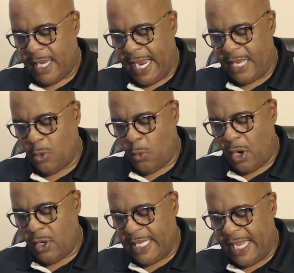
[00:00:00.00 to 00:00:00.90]
And the
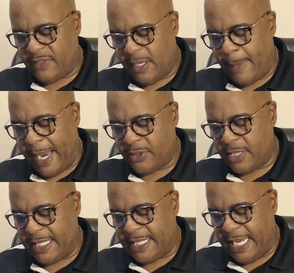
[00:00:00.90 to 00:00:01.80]
word left the mouth
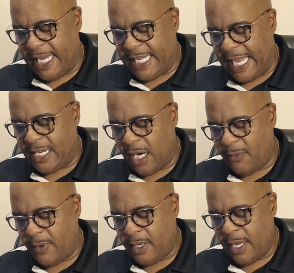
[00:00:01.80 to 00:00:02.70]
of the king that
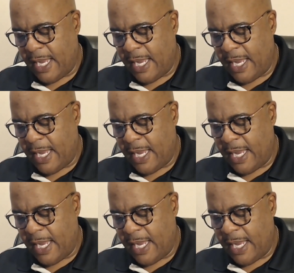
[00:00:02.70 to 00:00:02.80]
covered